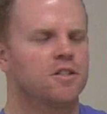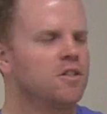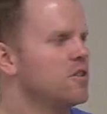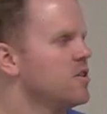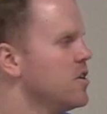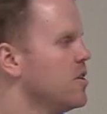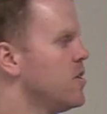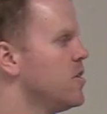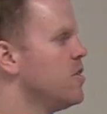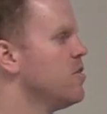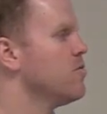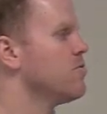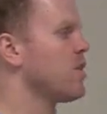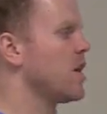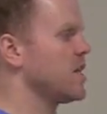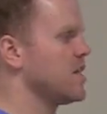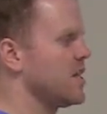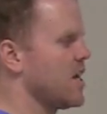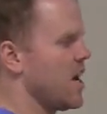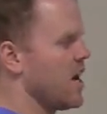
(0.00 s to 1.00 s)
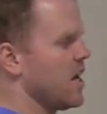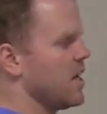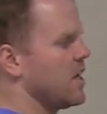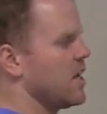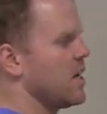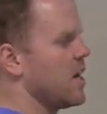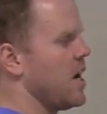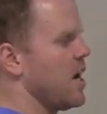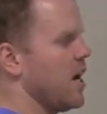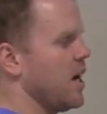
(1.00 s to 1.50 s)
So right
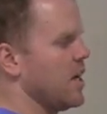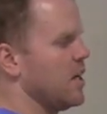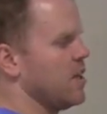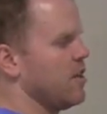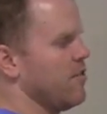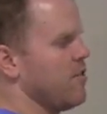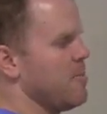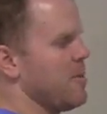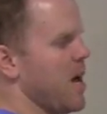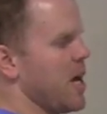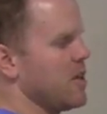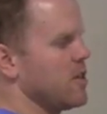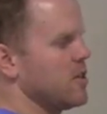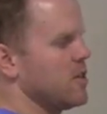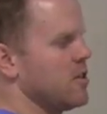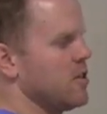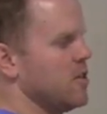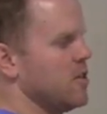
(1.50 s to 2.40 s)
side, kind of a mess.